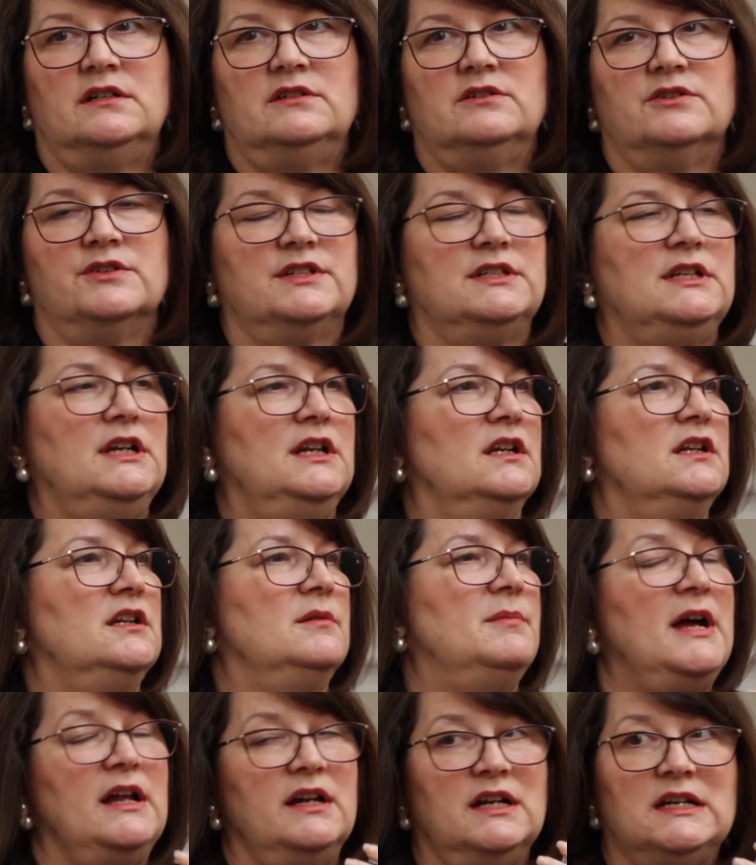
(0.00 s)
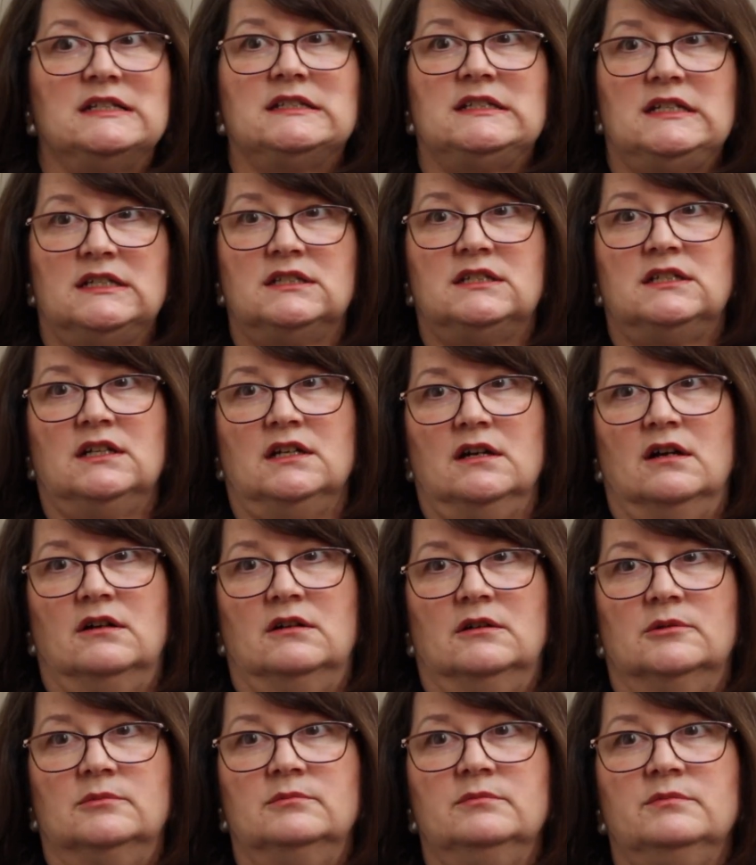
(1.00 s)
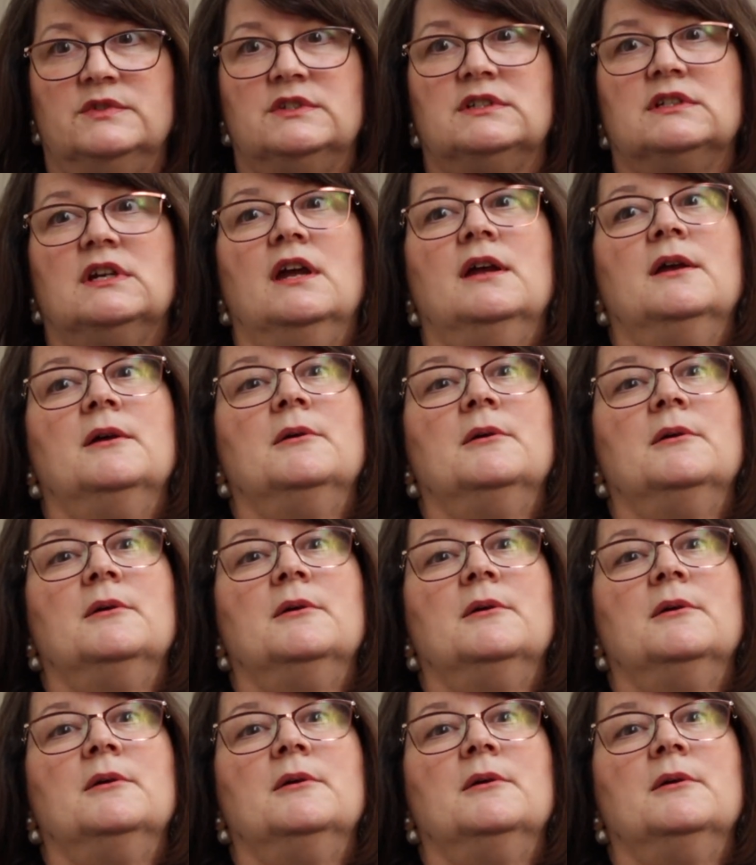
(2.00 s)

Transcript: understand about existing homes,